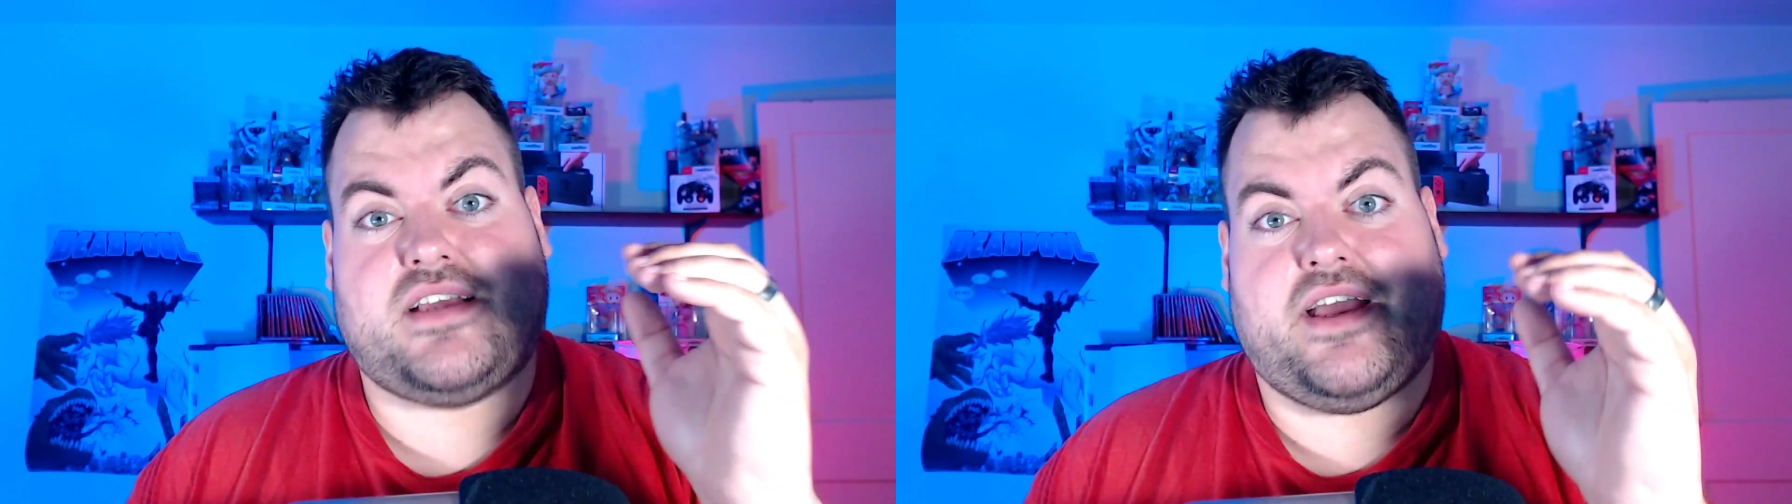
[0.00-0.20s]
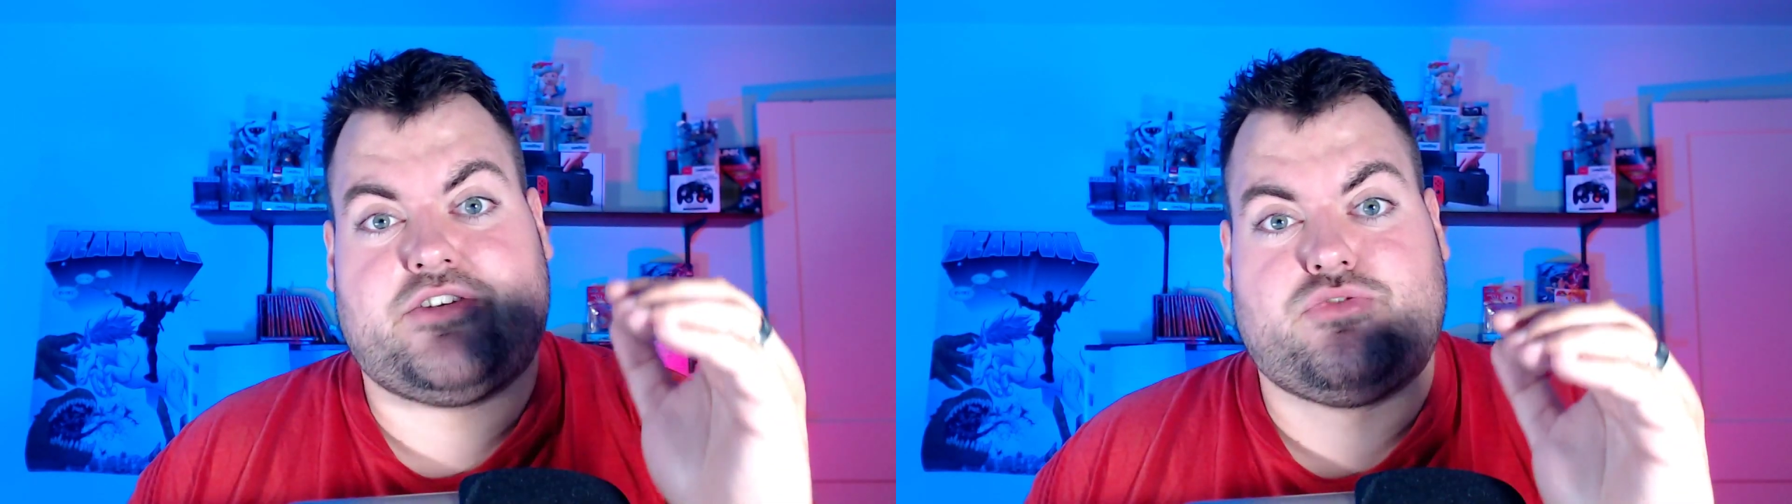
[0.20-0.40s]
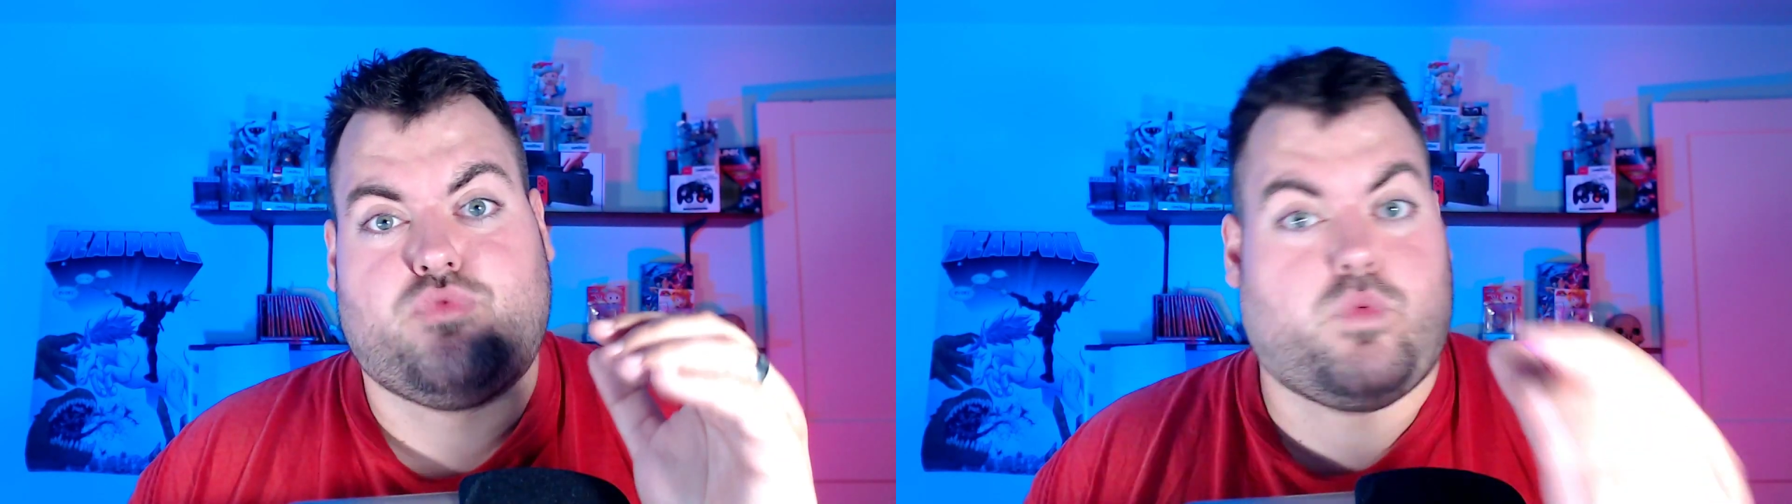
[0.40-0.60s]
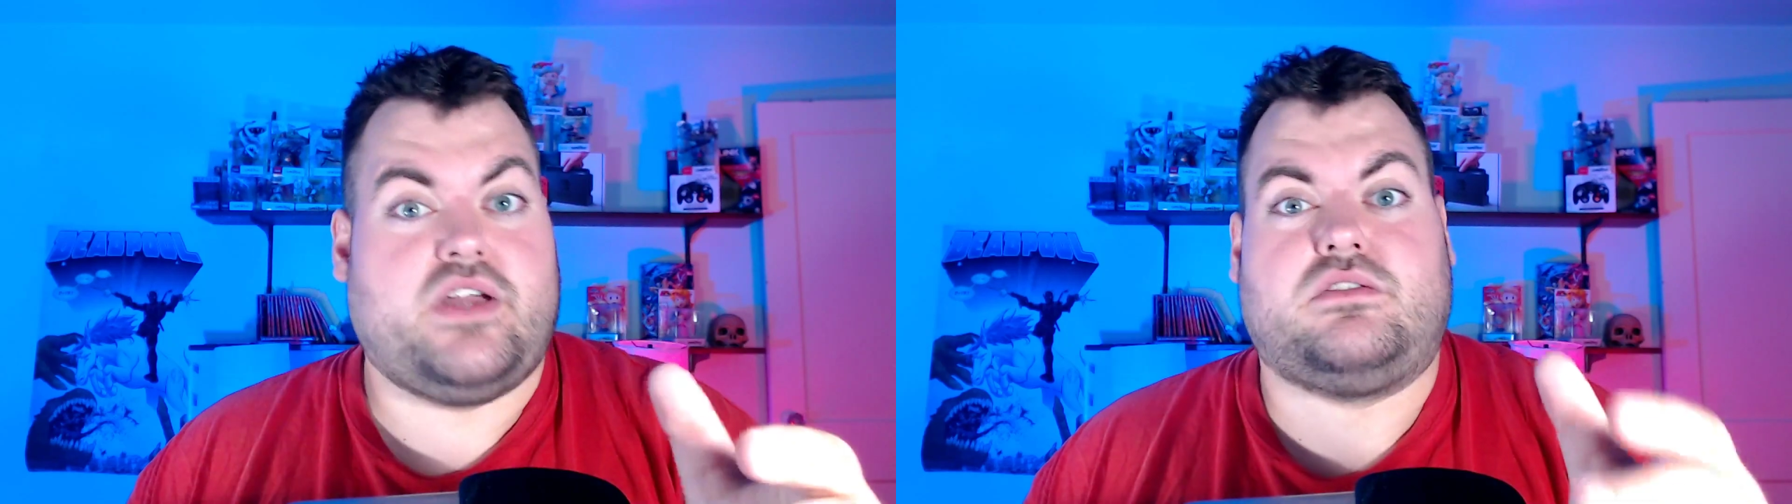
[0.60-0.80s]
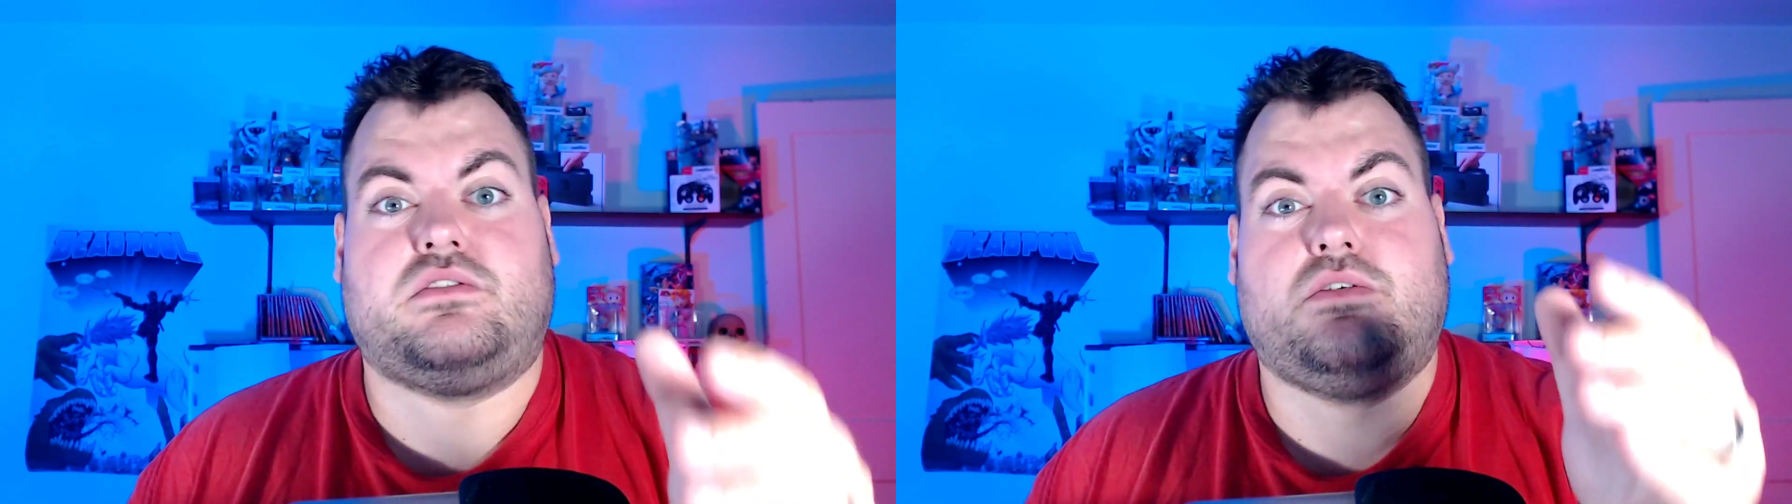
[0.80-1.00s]
and
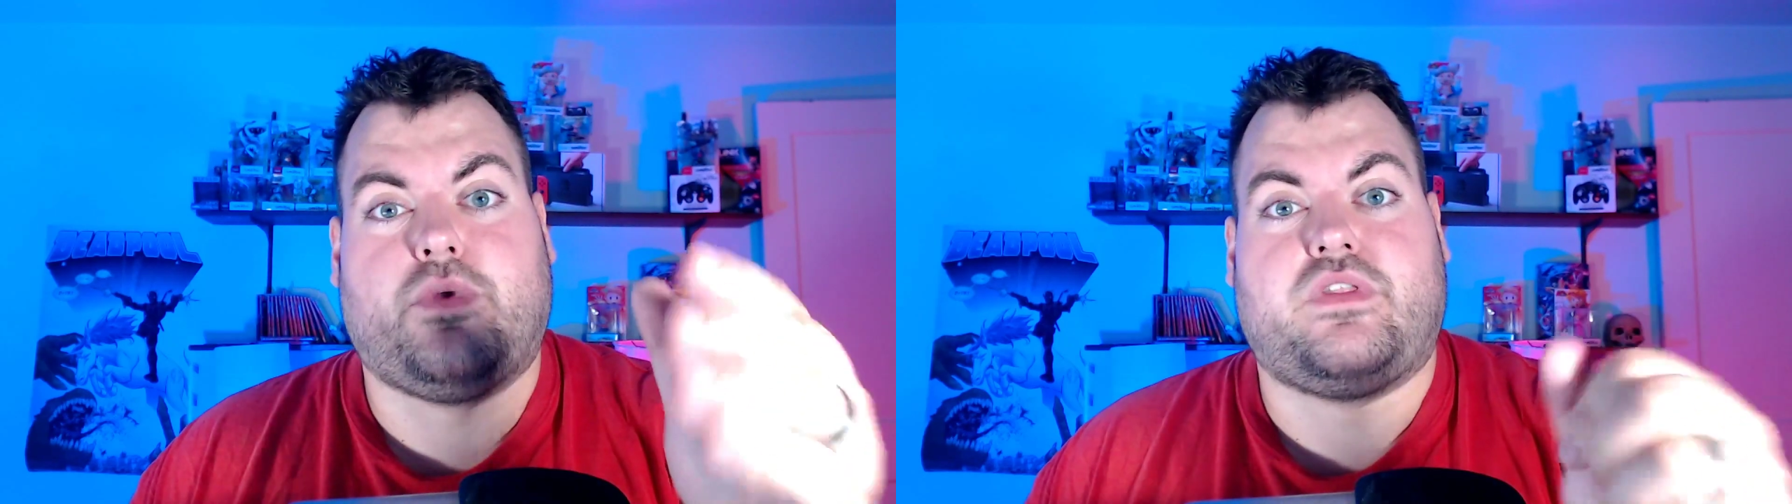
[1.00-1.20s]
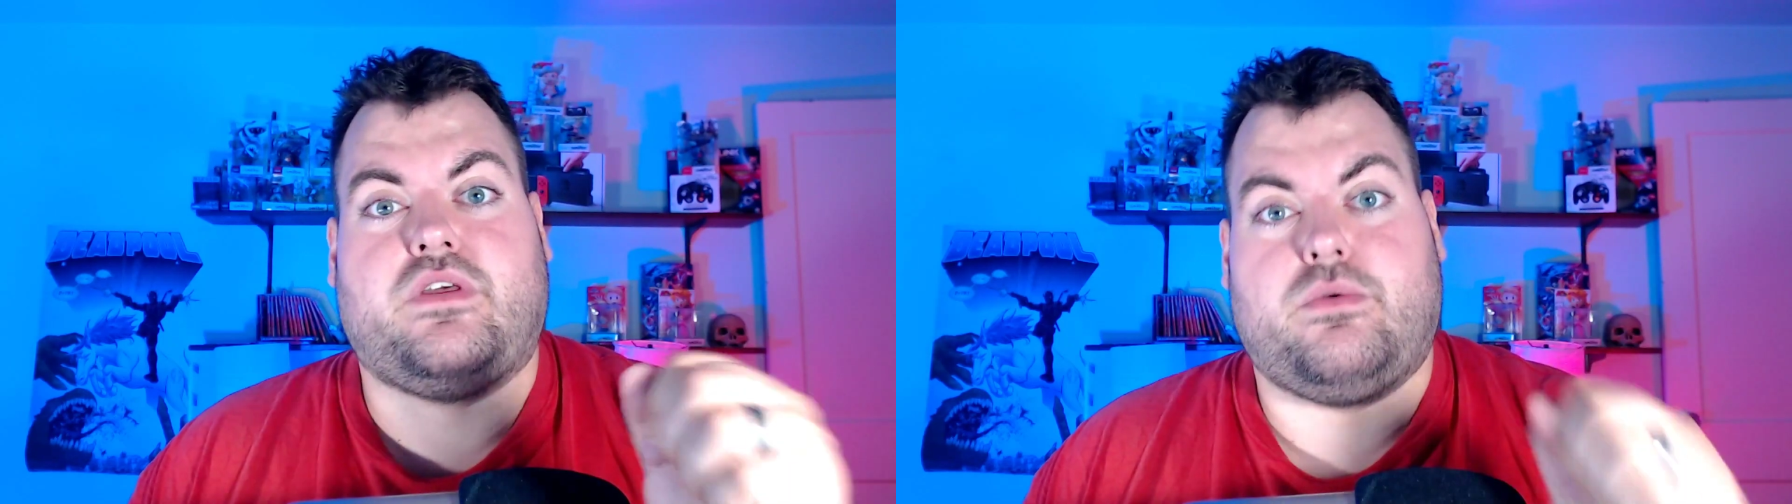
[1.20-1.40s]
real with you.